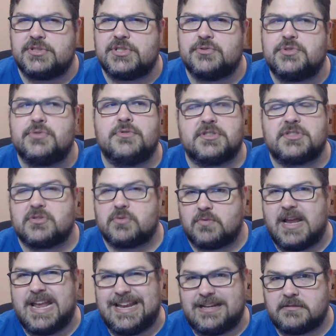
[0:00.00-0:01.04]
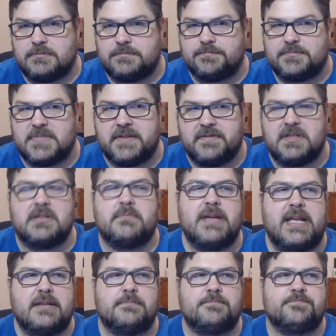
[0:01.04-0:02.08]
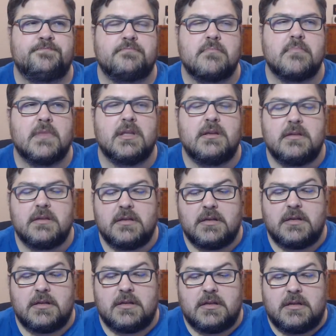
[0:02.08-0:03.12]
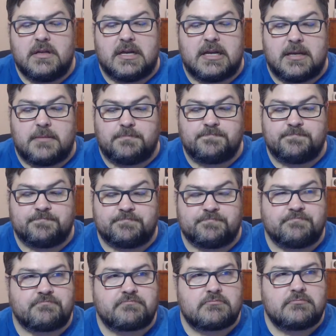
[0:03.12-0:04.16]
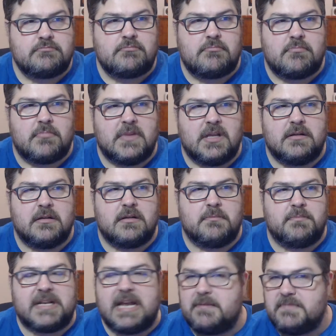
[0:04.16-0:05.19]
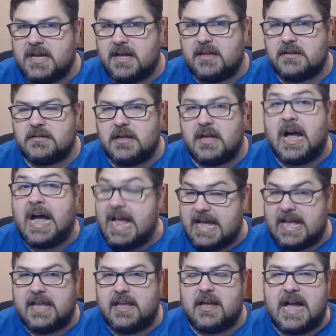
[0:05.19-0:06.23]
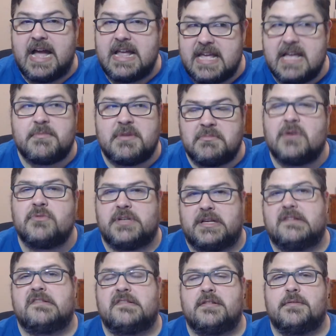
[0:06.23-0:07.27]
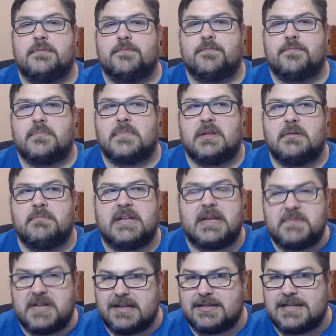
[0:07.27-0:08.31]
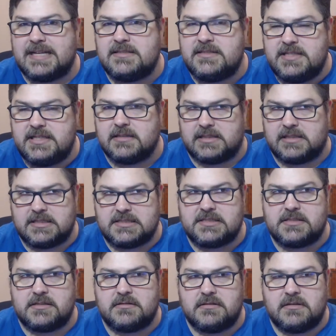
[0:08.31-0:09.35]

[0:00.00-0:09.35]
you to the terrain of the debate. But I am a monist, but I'm not an idealist.